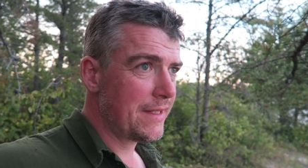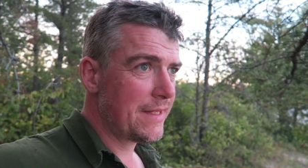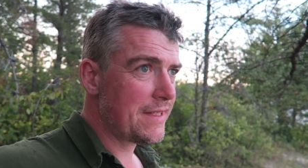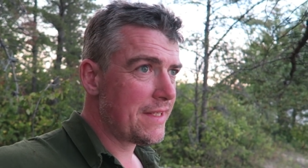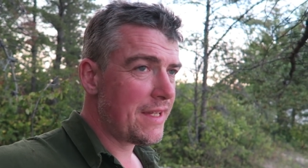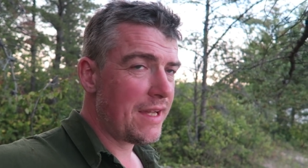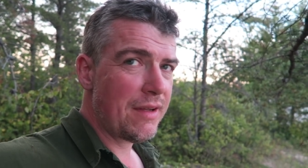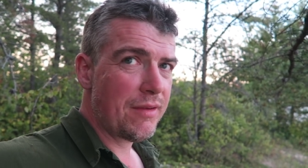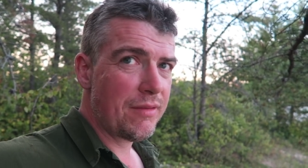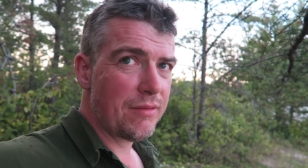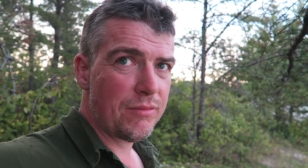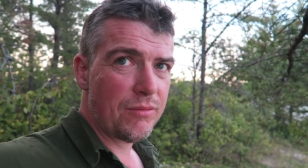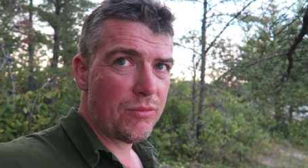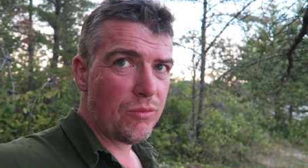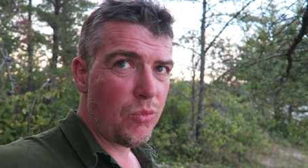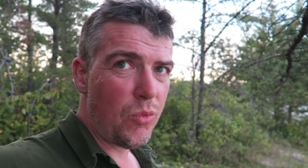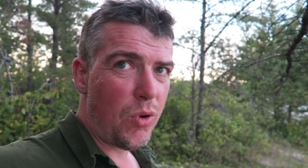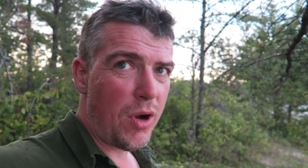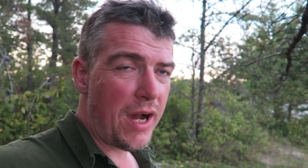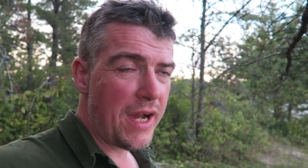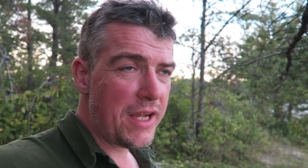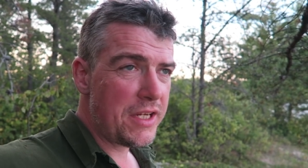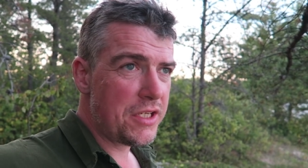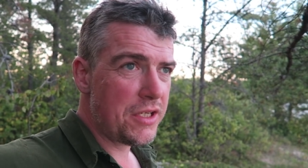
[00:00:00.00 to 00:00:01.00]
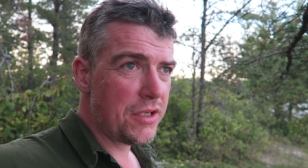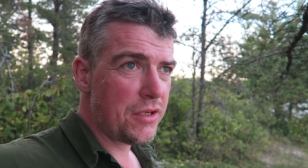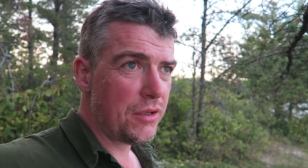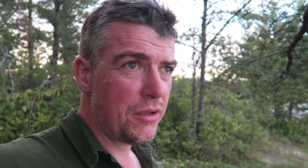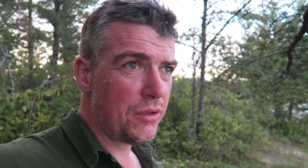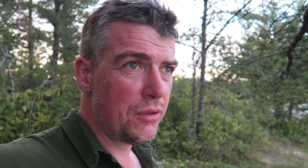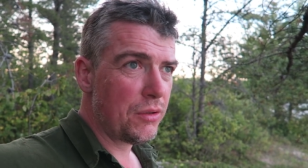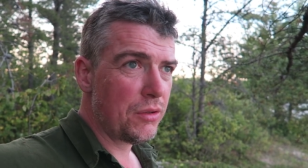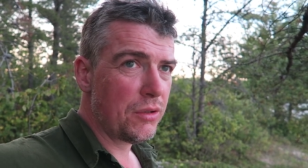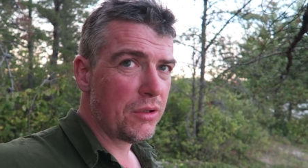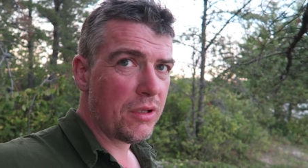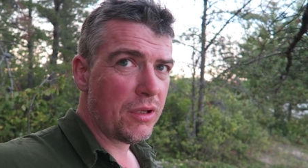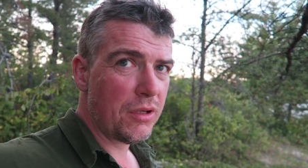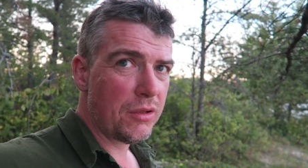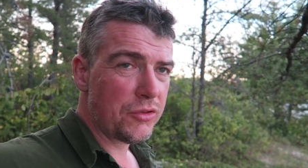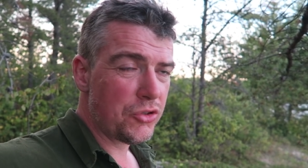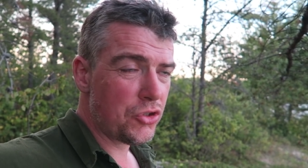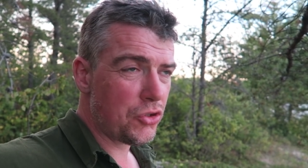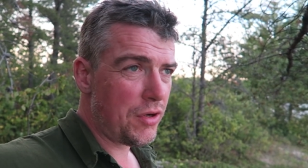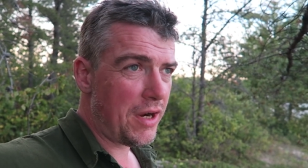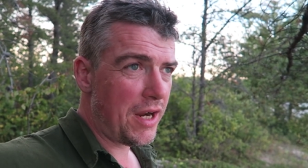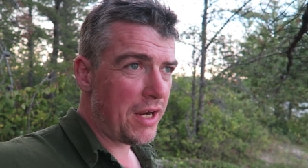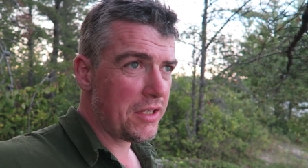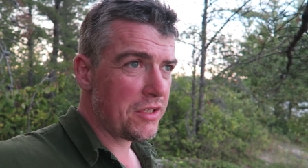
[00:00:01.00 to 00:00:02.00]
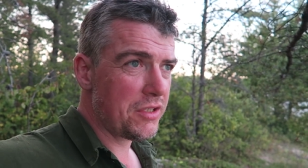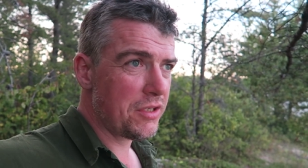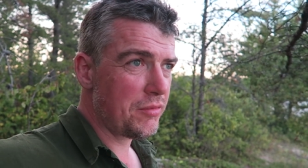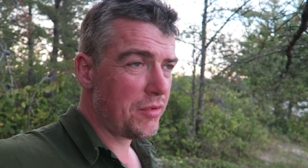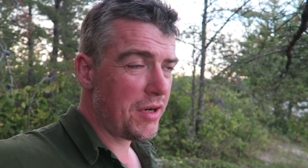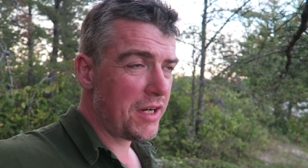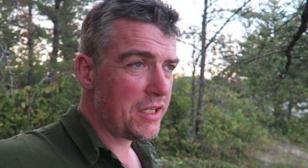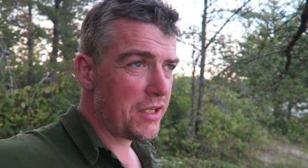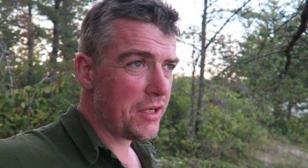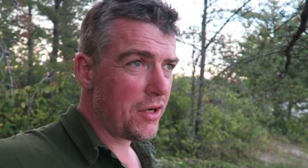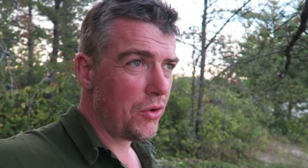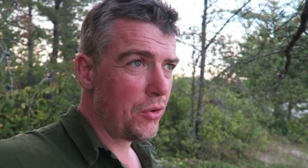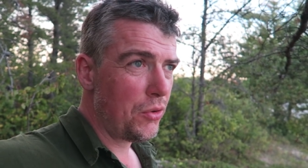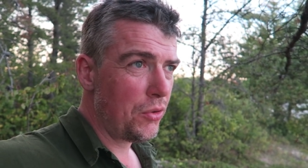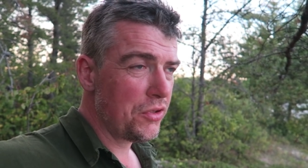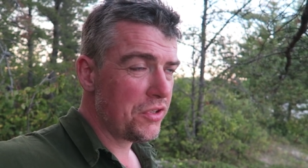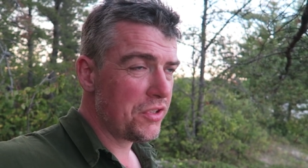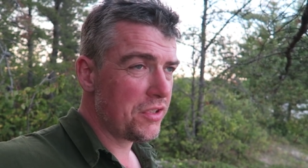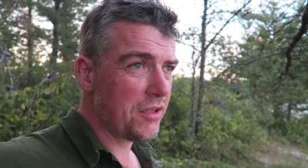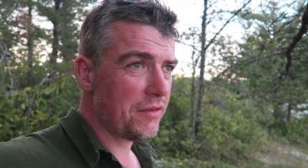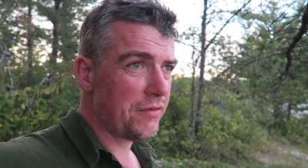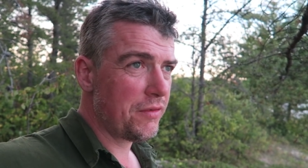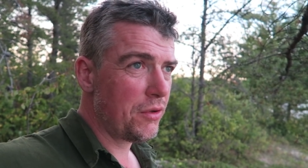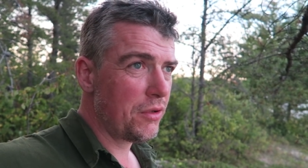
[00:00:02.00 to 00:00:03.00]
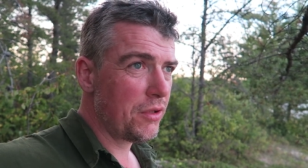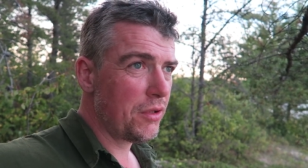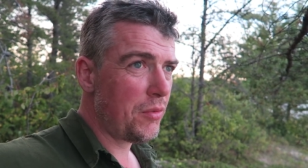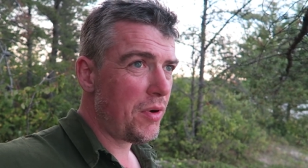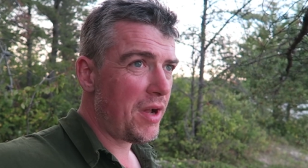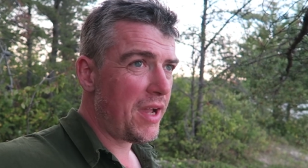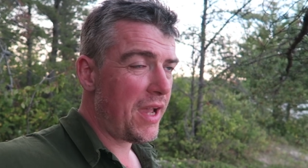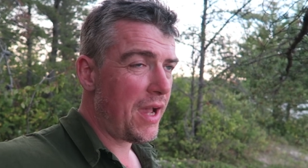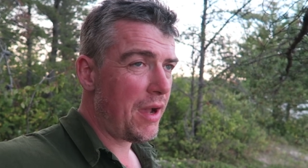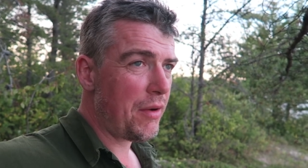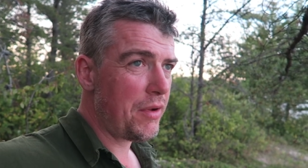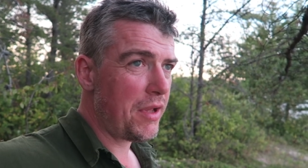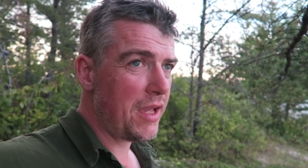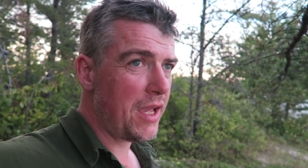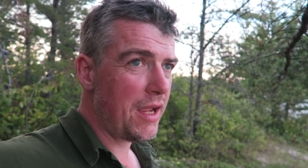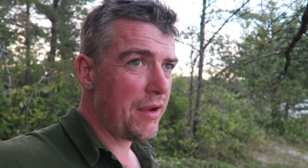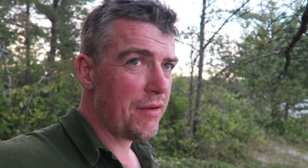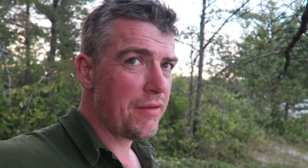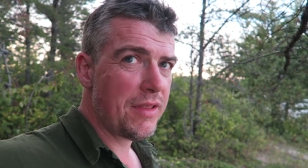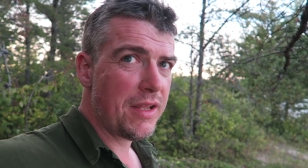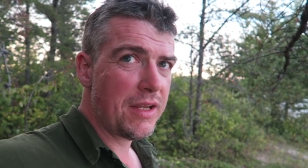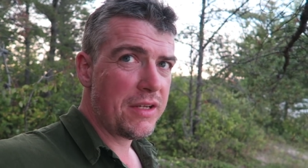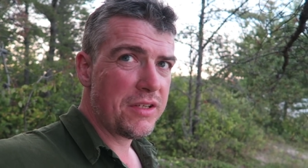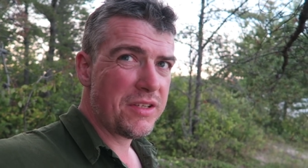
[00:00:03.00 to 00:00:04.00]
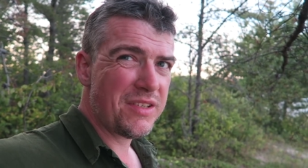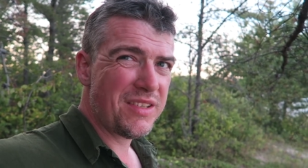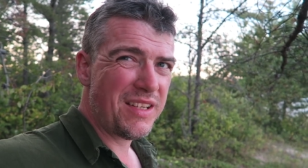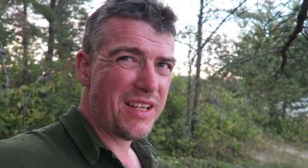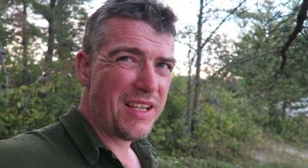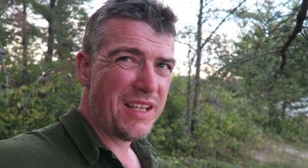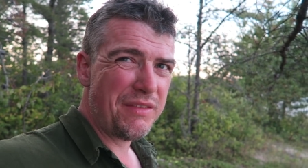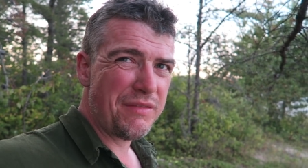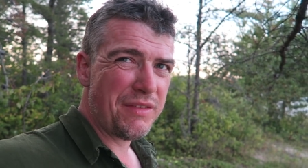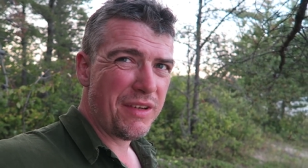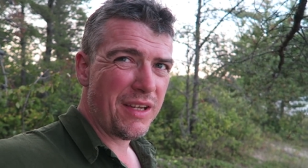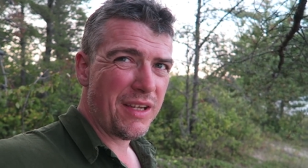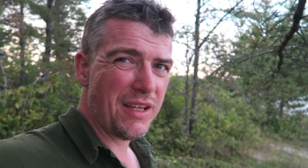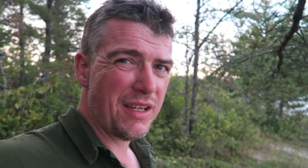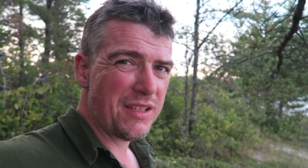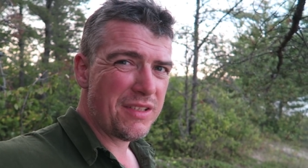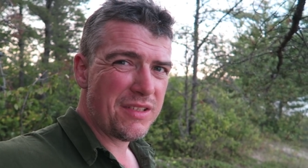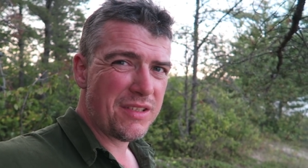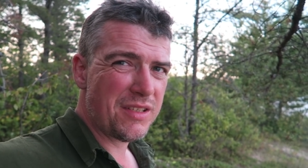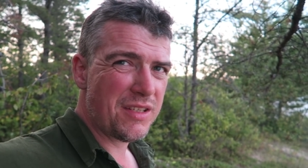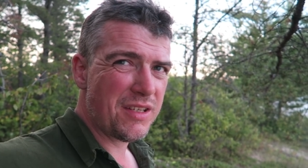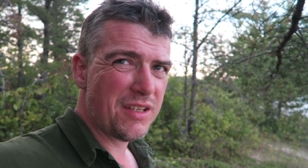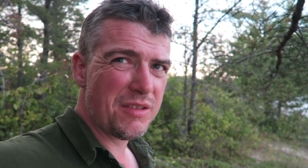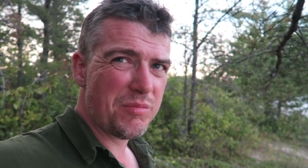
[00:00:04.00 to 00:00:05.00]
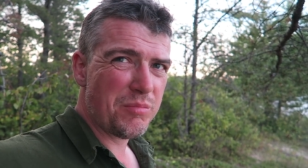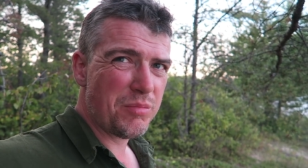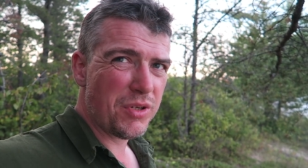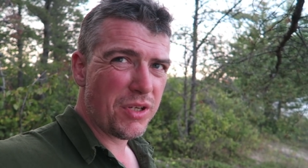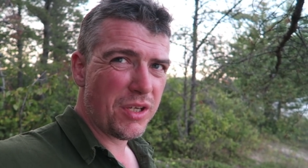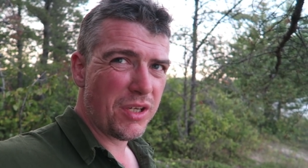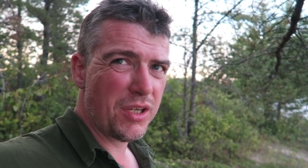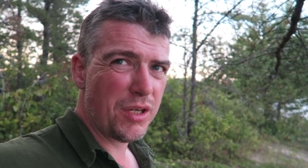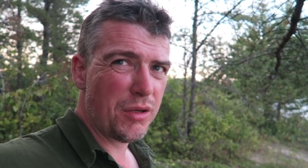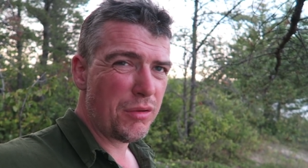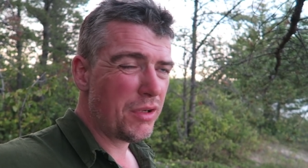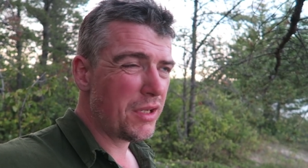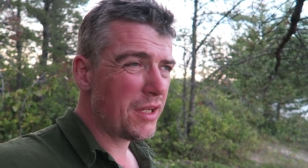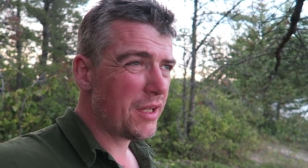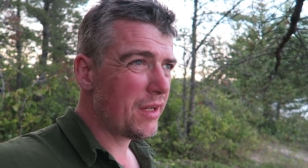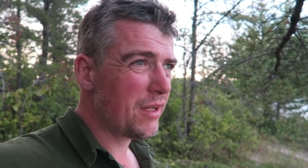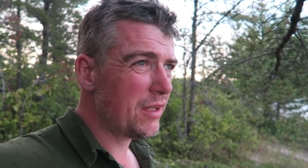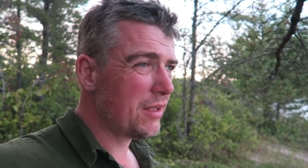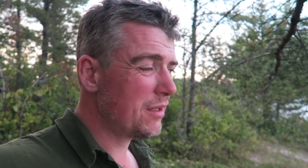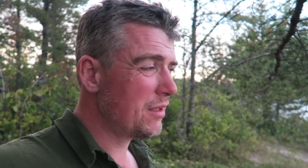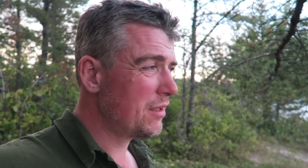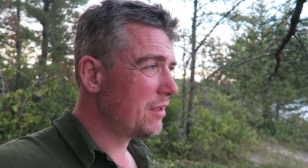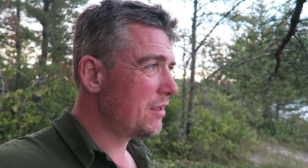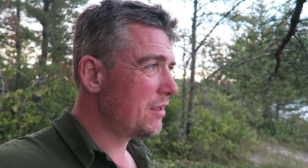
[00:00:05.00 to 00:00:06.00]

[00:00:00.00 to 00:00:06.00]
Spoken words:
It's like, why do you haul stuff all the way out here and then just leave it? It's just peculiar.